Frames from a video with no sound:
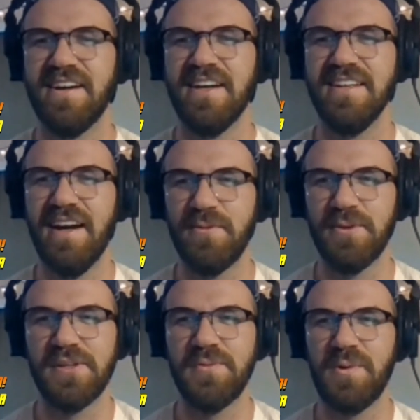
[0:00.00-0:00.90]
I
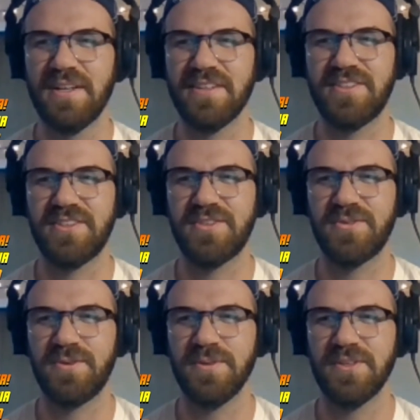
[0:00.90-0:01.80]
really want us to
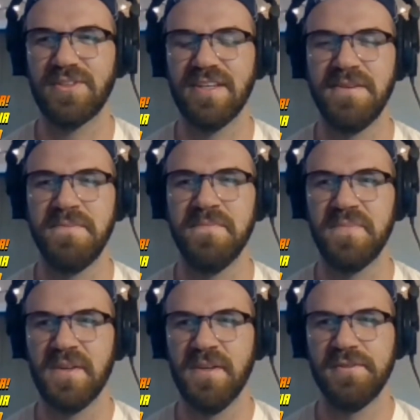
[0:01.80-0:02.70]
tour with
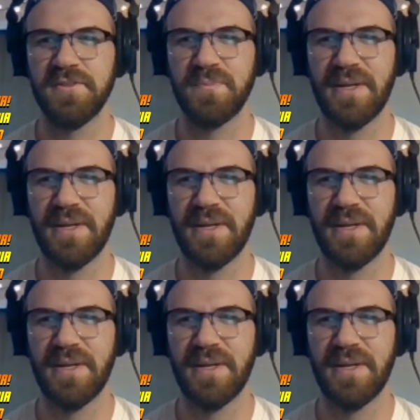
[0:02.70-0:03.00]
there's